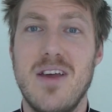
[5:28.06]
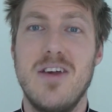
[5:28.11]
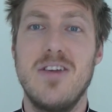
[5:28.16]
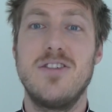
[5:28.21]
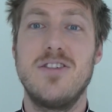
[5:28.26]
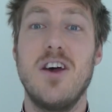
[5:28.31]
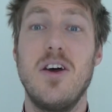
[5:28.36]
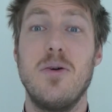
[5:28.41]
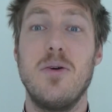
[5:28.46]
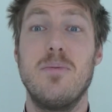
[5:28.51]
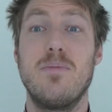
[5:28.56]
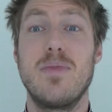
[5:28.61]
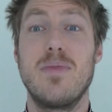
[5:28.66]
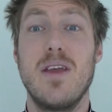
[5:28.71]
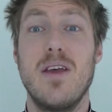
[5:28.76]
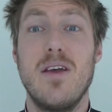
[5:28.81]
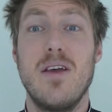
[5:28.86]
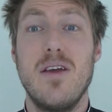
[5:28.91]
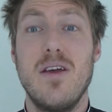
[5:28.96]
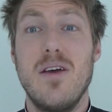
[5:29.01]
So,
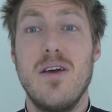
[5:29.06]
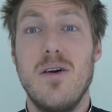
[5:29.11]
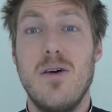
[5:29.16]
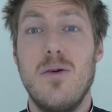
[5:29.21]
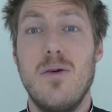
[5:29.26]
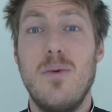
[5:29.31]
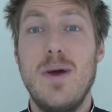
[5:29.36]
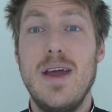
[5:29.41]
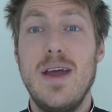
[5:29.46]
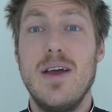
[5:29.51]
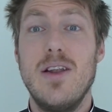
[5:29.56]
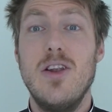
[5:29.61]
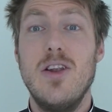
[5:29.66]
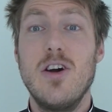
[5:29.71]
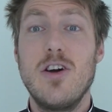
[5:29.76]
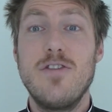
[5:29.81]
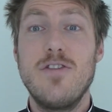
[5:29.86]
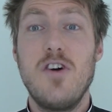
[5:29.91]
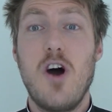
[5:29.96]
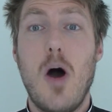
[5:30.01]
we
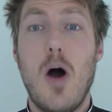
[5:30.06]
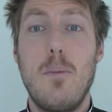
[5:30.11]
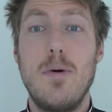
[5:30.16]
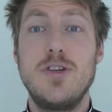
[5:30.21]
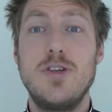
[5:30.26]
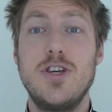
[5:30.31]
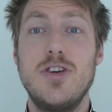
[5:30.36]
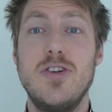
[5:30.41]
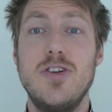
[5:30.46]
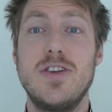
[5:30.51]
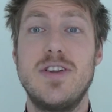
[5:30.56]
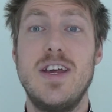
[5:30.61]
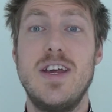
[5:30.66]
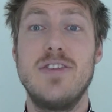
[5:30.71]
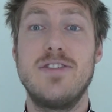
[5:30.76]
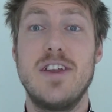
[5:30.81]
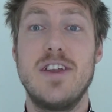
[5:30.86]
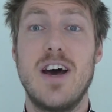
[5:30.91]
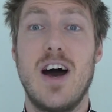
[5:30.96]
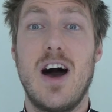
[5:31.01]
look for
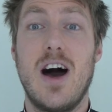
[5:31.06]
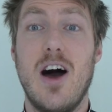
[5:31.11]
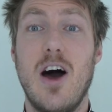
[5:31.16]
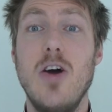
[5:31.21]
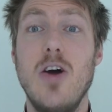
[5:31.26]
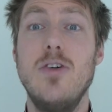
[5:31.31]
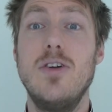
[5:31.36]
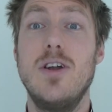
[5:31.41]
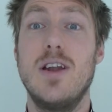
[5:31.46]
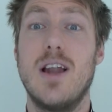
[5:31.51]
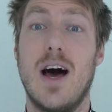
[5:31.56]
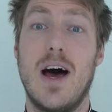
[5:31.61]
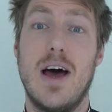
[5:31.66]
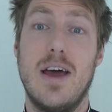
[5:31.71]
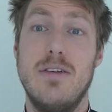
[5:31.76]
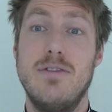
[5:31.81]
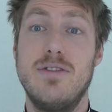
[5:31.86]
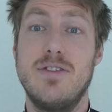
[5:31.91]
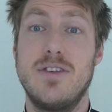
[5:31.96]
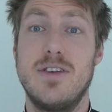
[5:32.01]
opportunities in our own
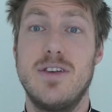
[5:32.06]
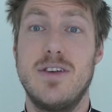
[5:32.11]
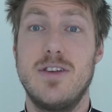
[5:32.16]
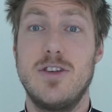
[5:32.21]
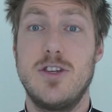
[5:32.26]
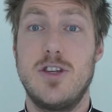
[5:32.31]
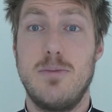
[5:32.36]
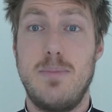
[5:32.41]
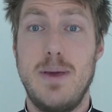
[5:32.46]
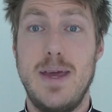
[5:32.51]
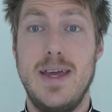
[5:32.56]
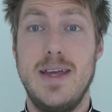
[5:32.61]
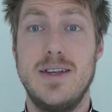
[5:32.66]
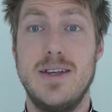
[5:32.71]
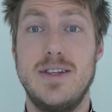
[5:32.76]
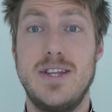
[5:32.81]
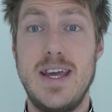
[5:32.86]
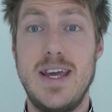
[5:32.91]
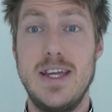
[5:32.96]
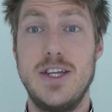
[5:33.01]
lives to
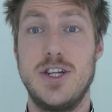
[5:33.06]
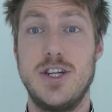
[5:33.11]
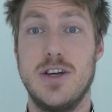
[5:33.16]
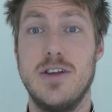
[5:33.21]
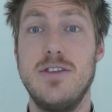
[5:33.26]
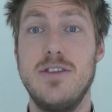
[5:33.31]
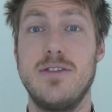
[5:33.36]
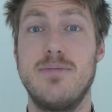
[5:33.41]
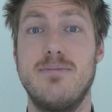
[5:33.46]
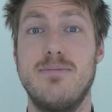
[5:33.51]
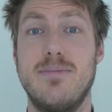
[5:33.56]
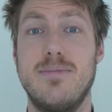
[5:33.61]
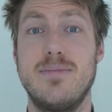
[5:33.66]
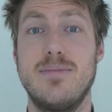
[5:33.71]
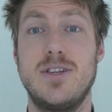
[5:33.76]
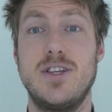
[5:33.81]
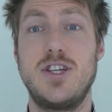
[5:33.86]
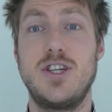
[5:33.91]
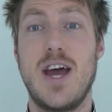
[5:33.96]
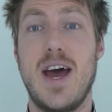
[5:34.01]
be teachers,
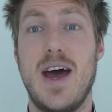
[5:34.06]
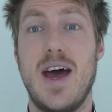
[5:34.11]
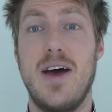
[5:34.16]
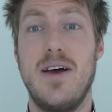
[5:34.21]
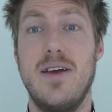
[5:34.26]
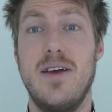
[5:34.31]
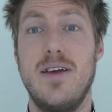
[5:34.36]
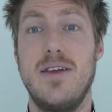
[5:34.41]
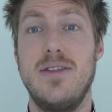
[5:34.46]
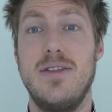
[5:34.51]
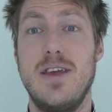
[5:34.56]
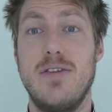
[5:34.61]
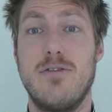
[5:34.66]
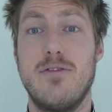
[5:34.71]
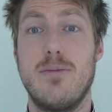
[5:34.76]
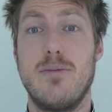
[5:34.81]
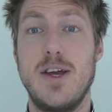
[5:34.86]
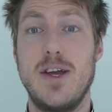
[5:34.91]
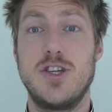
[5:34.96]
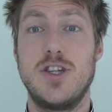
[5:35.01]
to share the
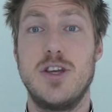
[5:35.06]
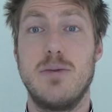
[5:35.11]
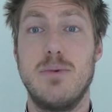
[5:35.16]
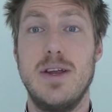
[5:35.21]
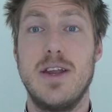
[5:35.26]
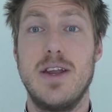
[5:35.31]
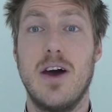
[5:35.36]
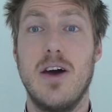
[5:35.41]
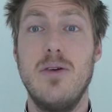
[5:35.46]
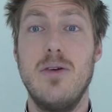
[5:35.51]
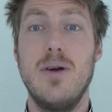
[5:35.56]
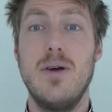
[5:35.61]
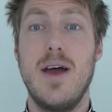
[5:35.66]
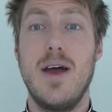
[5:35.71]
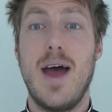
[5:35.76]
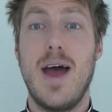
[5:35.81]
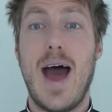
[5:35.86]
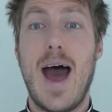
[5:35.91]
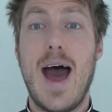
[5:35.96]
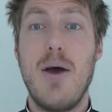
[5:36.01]
information that we know,
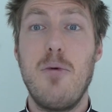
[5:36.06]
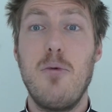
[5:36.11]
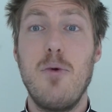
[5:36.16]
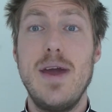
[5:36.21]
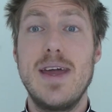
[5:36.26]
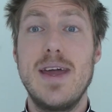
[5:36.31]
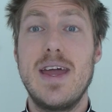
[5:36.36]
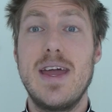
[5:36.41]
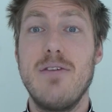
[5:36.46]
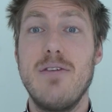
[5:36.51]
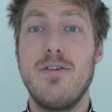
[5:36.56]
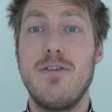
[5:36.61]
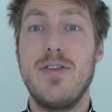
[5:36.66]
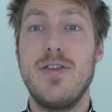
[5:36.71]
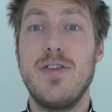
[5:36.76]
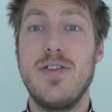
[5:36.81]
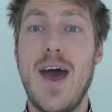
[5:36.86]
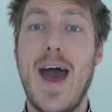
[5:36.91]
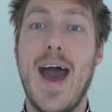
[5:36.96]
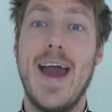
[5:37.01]
and we give
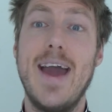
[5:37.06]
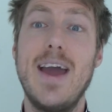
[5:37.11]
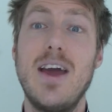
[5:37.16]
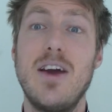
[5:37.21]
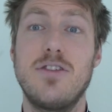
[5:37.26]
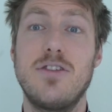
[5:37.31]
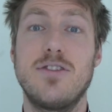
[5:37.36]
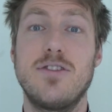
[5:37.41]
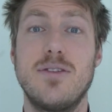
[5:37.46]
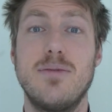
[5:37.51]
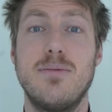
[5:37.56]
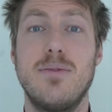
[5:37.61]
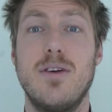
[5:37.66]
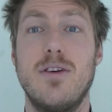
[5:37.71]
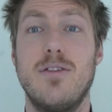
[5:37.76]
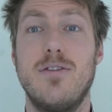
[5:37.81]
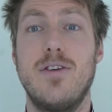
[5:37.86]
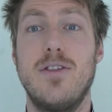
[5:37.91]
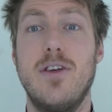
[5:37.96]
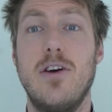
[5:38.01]
thanks
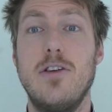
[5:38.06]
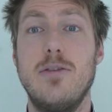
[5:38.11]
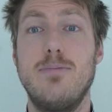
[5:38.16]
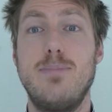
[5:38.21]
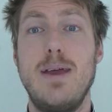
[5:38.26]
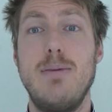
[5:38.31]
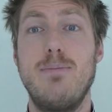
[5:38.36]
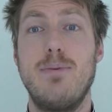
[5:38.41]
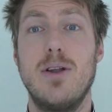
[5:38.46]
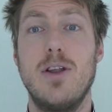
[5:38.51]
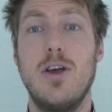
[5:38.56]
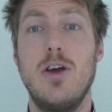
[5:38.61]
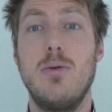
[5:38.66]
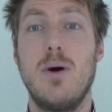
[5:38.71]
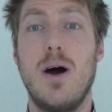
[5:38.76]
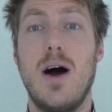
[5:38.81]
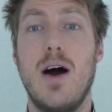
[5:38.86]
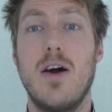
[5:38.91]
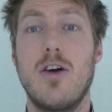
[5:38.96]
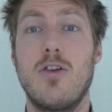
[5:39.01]
for those people who
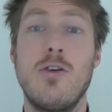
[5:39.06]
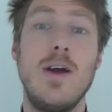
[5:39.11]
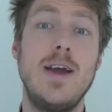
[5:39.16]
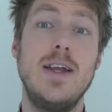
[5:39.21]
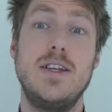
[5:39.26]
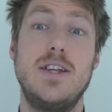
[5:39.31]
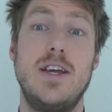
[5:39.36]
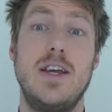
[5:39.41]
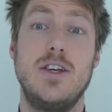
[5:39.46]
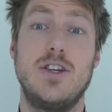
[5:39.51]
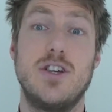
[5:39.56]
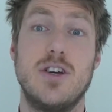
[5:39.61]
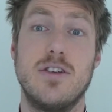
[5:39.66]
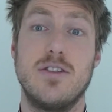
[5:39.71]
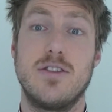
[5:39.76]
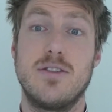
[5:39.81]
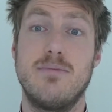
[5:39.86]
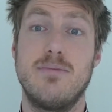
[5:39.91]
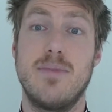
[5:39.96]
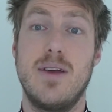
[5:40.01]
are great
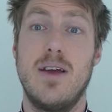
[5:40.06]
teachers.